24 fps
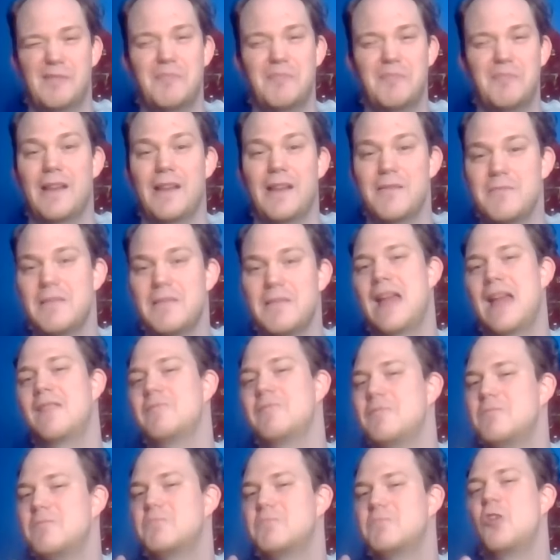But it, it
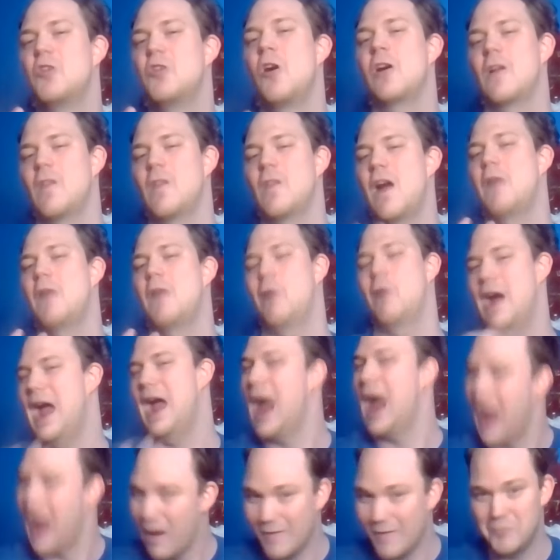took a lot more
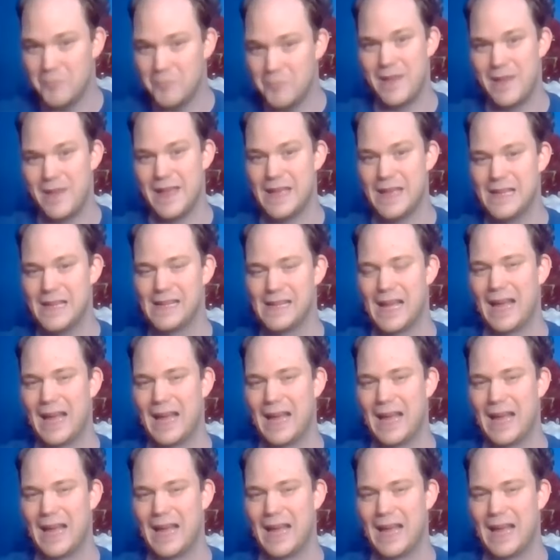out of me.